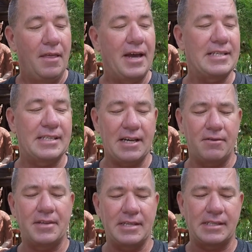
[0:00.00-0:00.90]
they sell
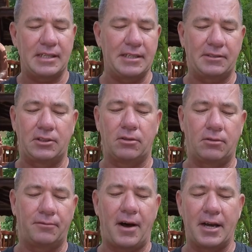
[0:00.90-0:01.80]
these
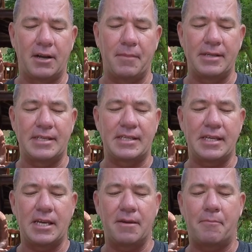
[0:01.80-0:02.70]
little vitamin
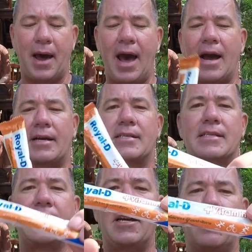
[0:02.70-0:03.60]
C
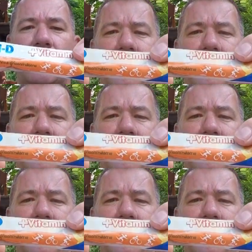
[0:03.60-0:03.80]
packs here,